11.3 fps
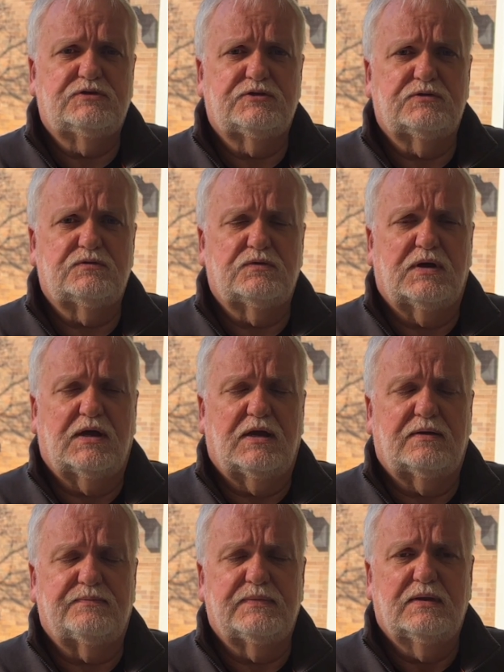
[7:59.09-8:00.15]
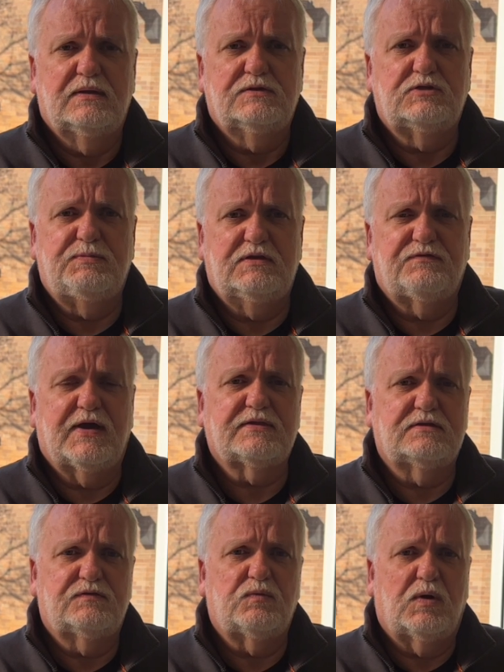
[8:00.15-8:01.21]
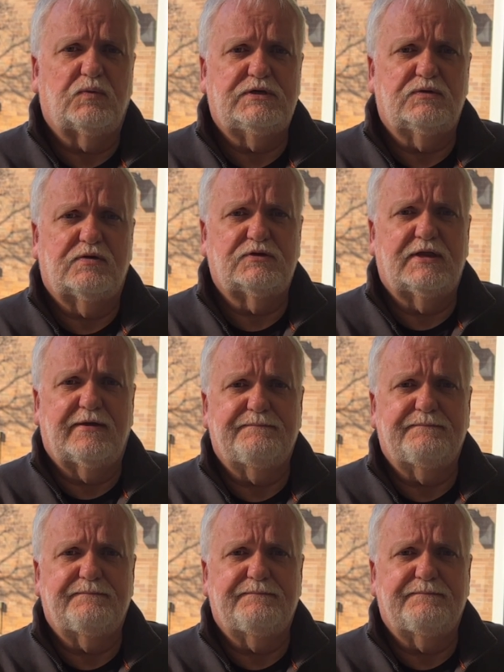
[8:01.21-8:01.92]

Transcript: to be effective in what we do every day.